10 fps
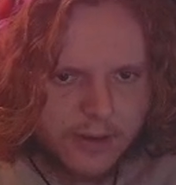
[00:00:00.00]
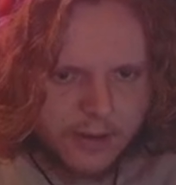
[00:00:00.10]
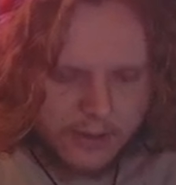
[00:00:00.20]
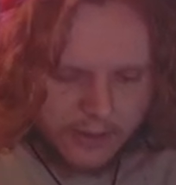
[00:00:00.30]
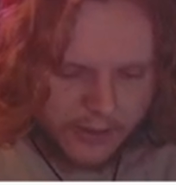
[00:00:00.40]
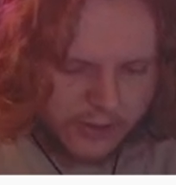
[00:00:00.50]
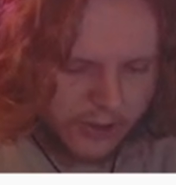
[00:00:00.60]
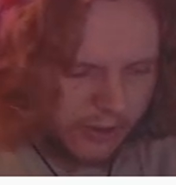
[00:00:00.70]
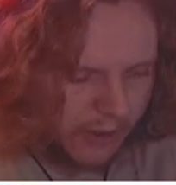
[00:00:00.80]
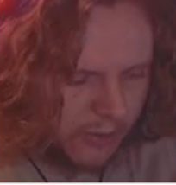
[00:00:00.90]
There you go.
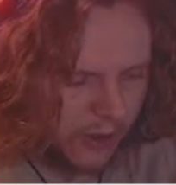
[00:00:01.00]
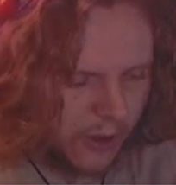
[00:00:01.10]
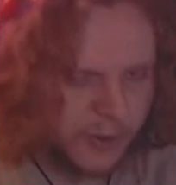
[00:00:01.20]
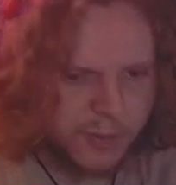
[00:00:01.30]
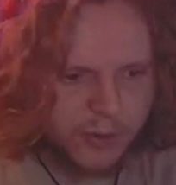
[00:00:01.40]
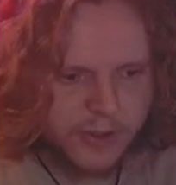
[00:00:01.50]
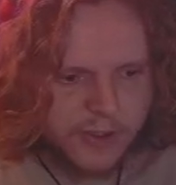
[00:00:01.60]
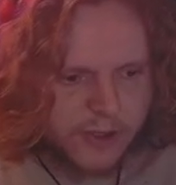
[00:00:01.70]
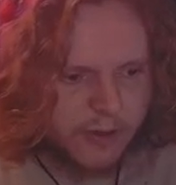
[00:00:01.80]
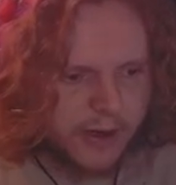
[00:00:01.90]
So I will Alt print
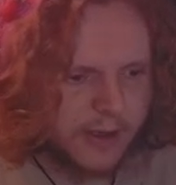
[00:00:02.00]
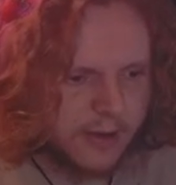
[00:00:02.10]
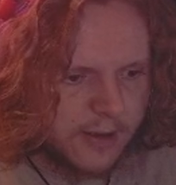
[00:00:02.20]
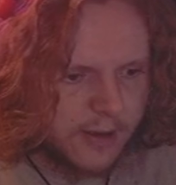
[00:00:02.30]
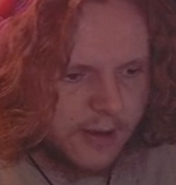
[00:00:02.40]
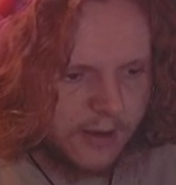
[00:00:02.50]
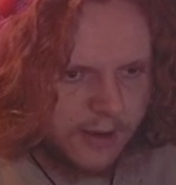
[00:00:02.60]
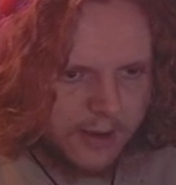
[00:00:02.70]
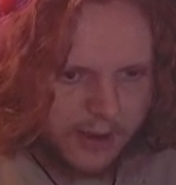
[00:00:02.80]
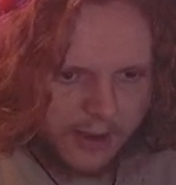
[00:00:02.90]
screen,
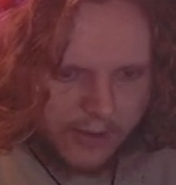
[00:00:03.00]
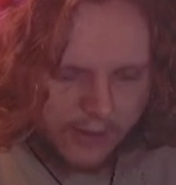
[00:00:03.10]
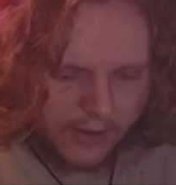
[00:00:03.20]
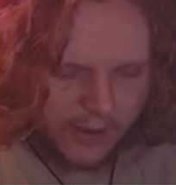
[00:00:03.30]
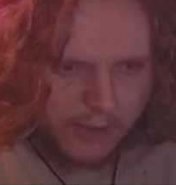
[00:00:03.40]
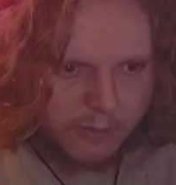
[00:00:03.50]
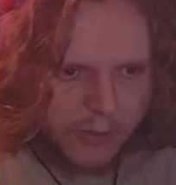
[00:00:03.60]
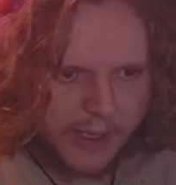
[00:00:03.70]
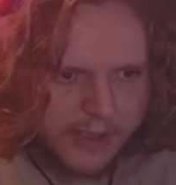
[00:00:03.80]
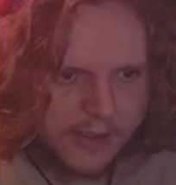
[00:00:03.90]
and then I will
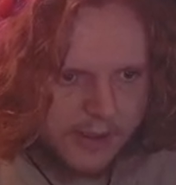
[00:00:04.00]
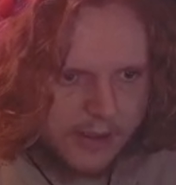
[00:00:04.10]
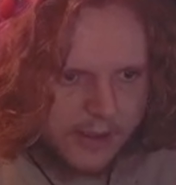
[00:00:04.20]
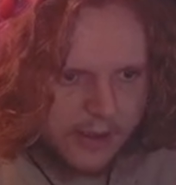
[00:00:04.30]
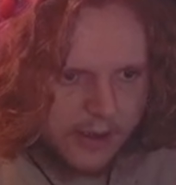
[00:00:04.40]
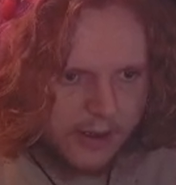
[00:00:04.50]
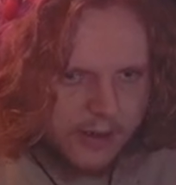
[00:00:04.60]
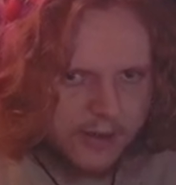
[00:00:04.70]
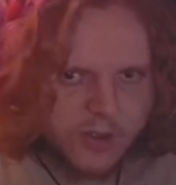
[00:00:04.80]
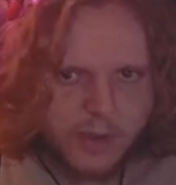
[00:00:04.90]
paste in here,
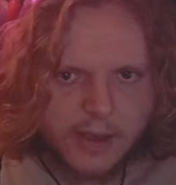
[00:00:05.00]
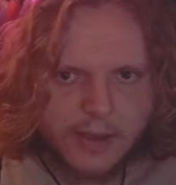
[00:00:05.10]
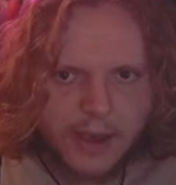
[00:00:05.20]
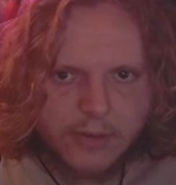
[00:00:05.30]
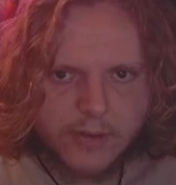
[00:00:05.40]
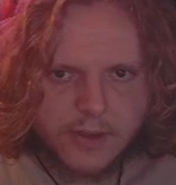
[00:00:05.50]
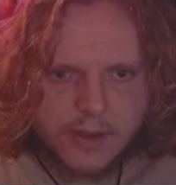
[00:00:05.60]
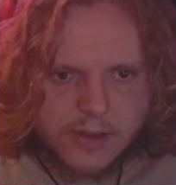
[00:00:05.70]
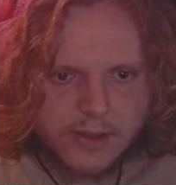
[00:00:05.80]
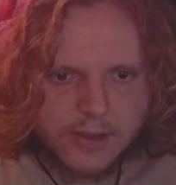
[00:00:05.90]
expand
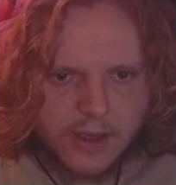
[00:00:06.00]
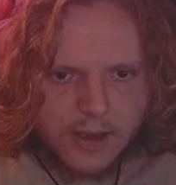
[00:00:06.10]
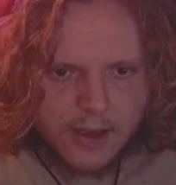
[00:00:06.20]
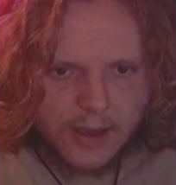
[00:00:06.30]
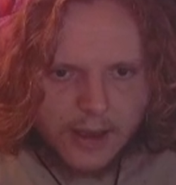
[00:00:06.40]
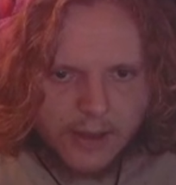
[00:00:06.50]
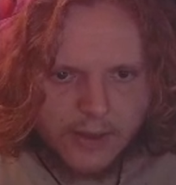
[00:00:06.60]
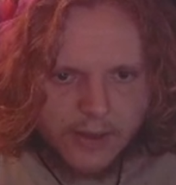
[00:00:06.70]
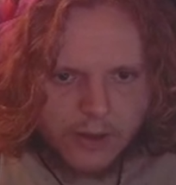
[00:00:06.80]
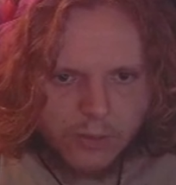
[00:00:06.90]
canvas,
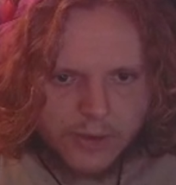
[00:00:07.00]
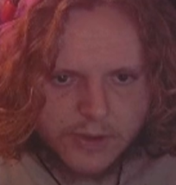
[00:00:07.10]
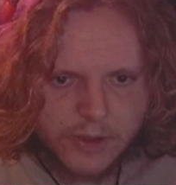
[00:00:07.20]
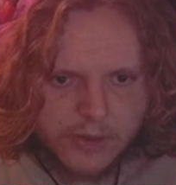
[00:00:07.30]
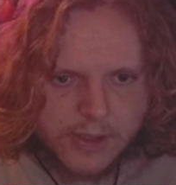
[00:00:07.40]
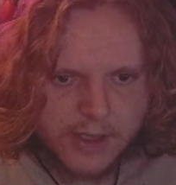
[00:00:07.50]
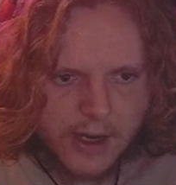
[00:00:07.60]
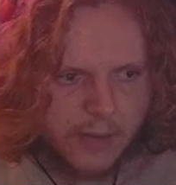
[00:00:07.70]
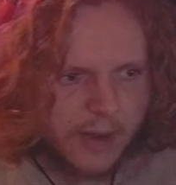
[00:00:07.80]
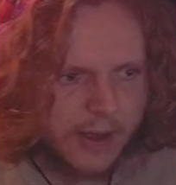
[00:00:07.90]
and then with Dode's
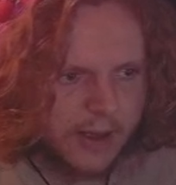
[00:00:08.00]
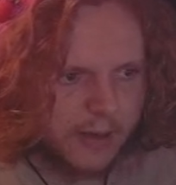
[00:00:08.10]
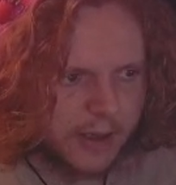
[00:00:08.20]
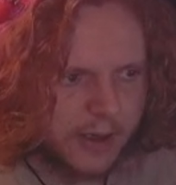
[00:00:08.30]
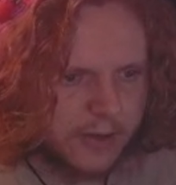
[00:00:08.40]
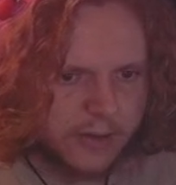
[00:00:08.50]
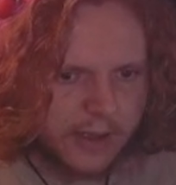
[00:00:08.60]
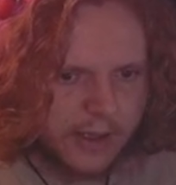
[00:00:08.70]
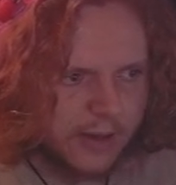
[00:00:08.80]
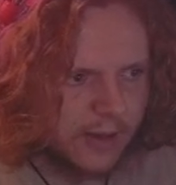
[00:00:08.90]
comment, I'm gonna do
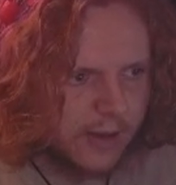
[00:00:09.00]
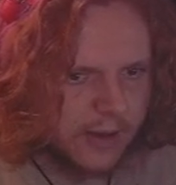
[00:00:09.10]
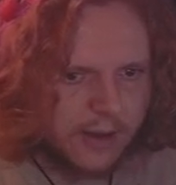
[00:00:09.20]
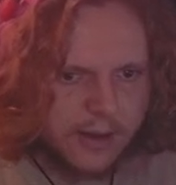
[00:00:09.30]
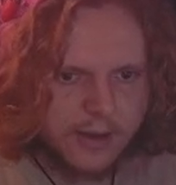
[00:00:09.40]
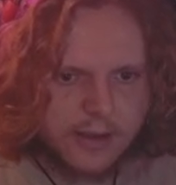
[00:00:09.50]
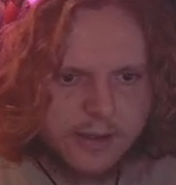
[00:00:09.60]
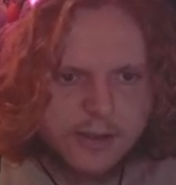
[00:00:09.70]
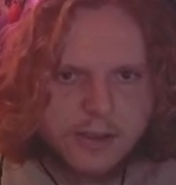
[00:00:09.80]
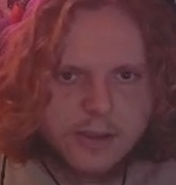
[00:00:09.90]
like
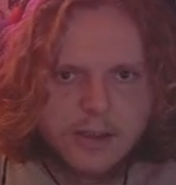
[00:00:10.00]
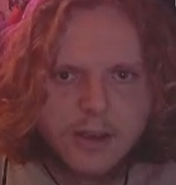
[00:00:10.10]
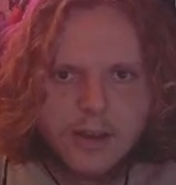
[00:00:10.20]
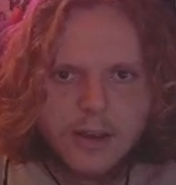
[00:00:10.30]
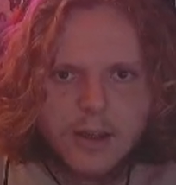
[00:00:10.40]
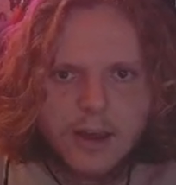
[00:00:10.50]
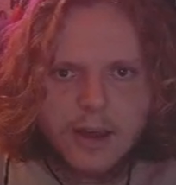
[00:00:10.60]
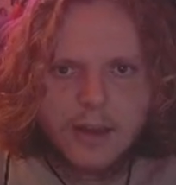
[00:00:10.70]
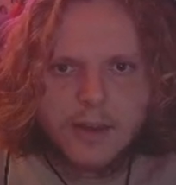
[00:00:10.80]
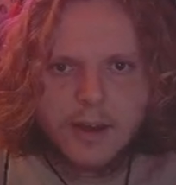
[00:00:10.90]
this,
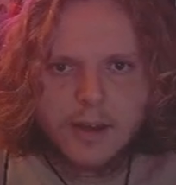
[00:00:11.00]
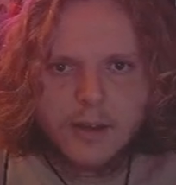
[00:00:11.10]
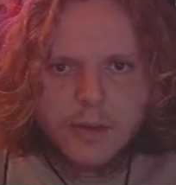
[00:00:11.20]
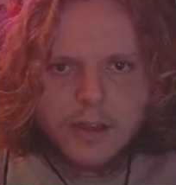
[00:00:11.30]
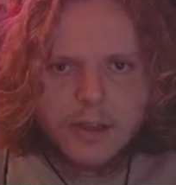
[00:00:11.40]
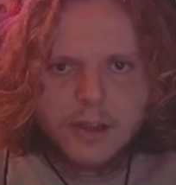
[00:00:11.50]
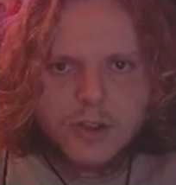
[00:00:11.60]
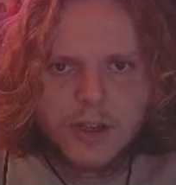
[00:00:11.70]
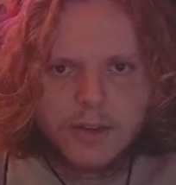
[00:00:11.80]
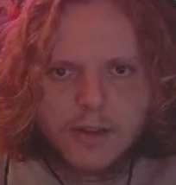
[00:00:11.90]
and then
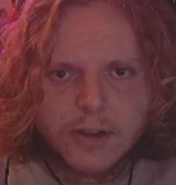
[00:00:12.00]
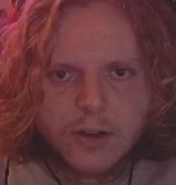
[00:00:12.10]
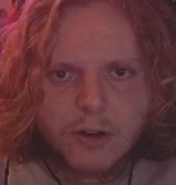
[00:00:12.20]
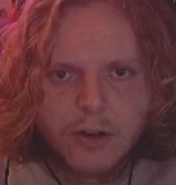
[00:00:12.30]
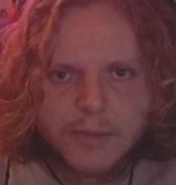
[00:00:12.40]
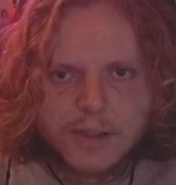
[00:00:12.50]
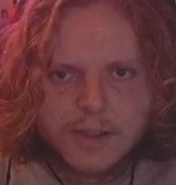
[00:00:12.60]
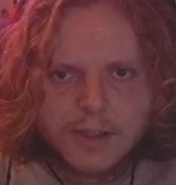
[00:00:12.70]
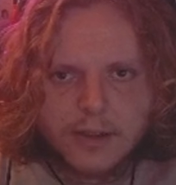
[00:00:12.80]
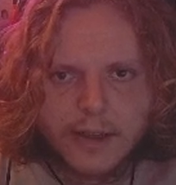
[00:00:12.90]
image, and then crop to
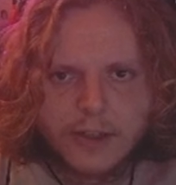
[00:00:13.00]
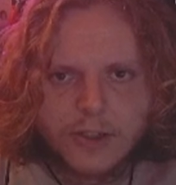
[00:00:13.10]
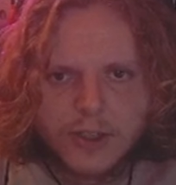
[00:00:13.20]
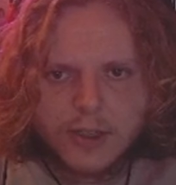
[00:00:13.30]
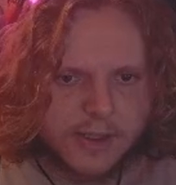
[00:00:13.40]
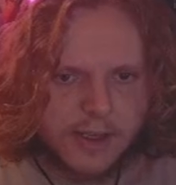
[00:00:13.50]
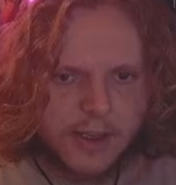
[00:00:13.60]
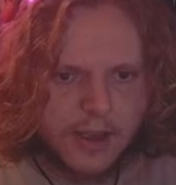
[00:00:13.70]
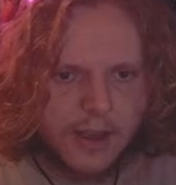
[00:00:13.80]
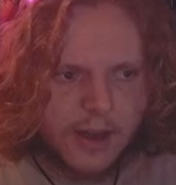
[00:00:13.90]
selection.
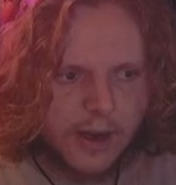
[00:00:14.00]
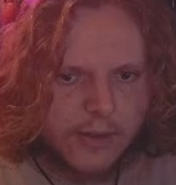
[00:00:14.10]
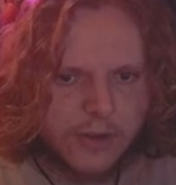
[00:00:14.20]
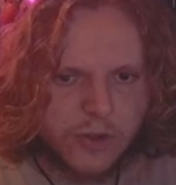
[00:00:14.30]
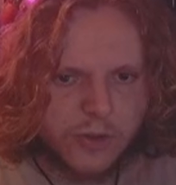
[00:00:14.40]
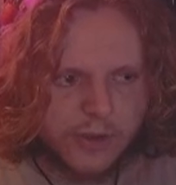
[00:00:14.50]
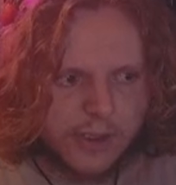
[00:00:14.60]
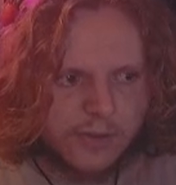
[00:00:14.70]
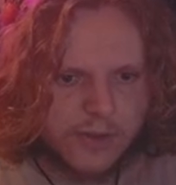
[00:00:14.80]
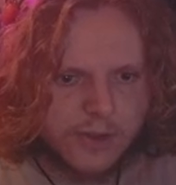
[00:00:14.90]
and then Joel
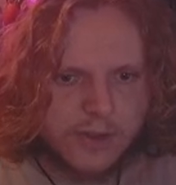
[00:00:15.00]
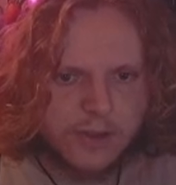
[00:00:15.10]
Neves.